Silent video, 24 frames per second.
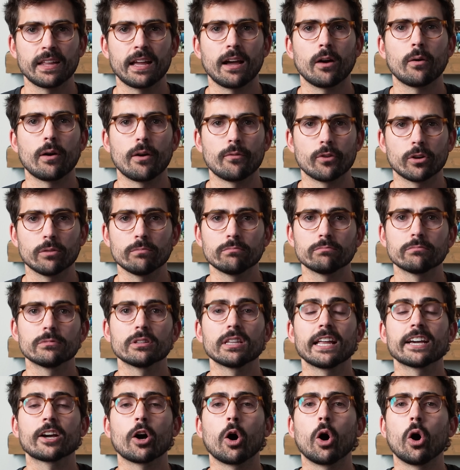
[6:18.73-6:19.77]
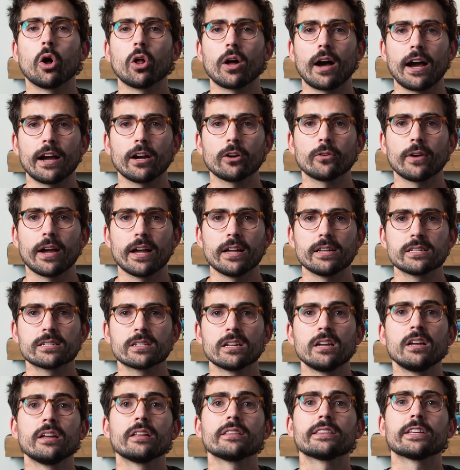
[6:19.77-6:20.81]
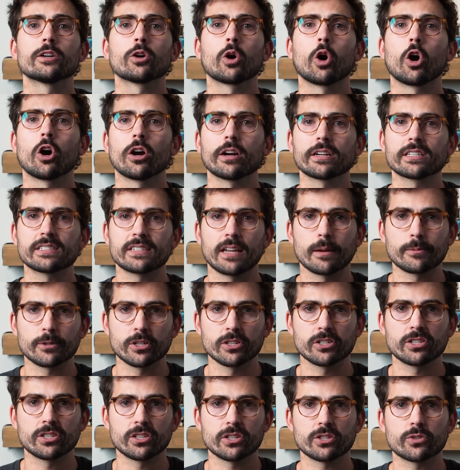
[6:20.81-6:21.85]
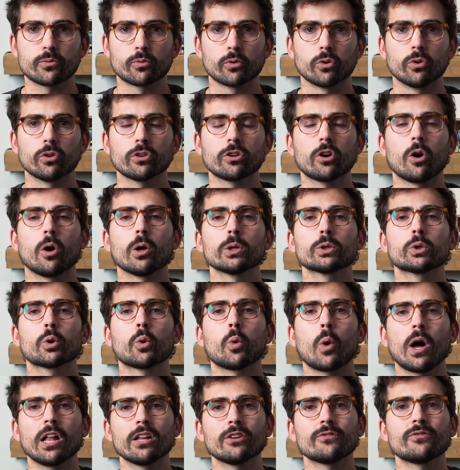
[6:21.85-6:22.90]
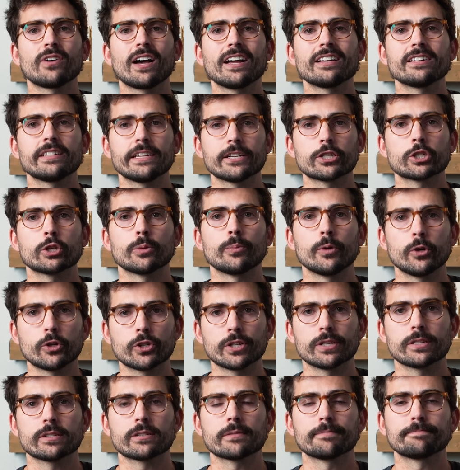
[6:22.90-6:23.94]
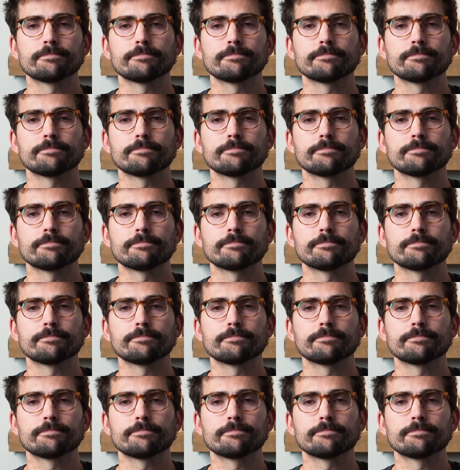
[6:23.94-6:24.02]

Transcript: However, like all IRAs, there are exceptions to this rule called qualified distributions.